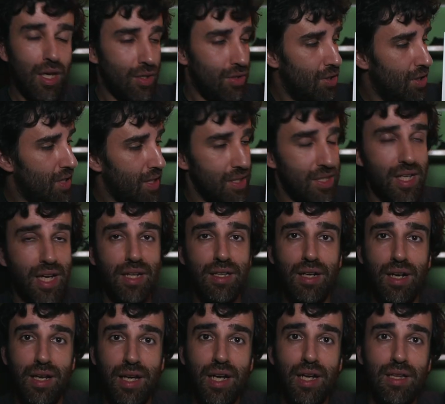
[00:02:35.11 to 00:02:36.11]
you can check
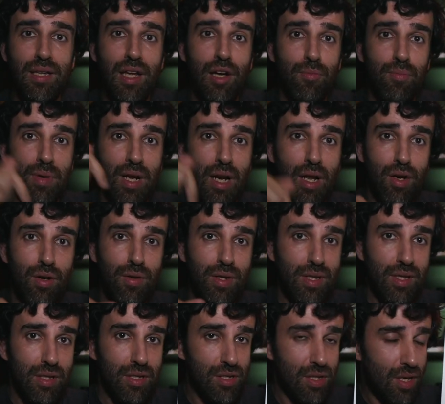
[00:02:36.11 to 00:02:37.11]
the link down below in
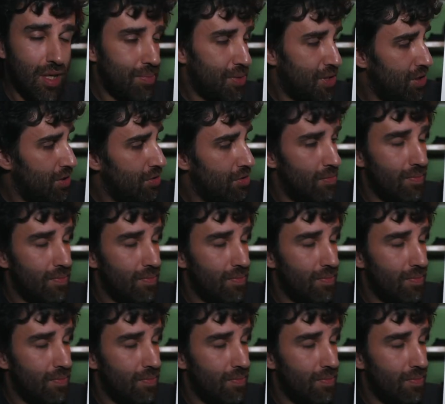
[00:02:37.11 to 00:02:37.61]
the description